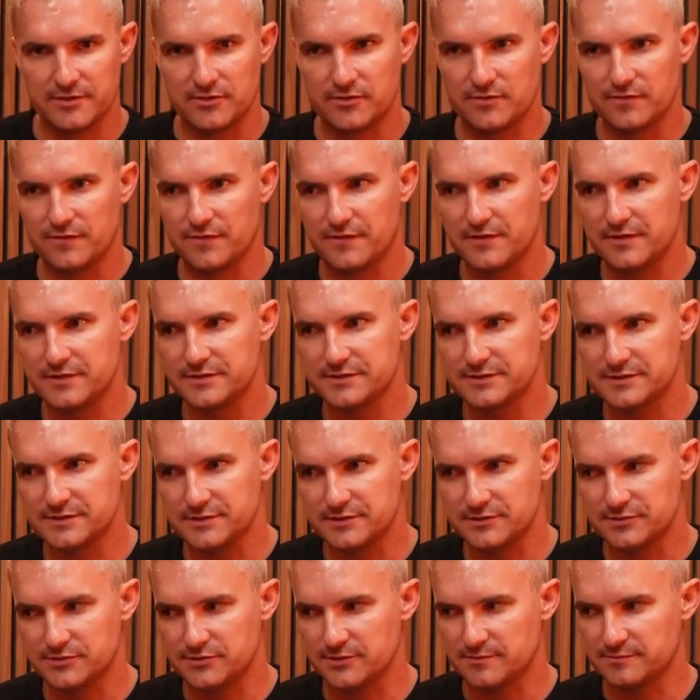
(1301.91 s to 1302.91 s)
on this
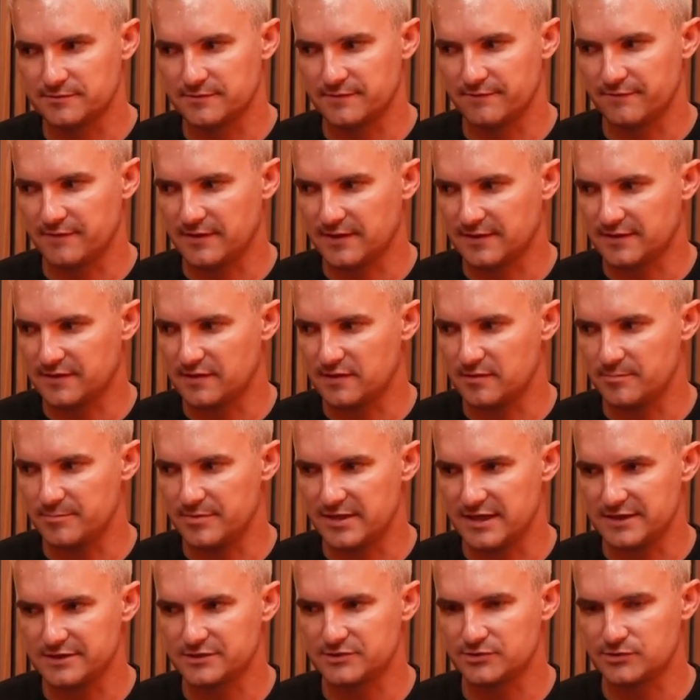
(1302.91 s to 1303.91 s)
in terms of like the
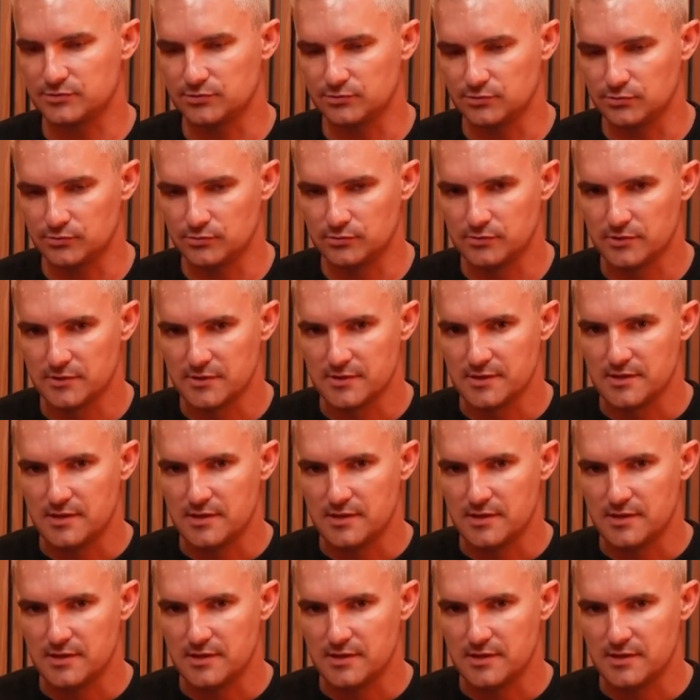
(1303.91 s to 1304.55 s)
best tool.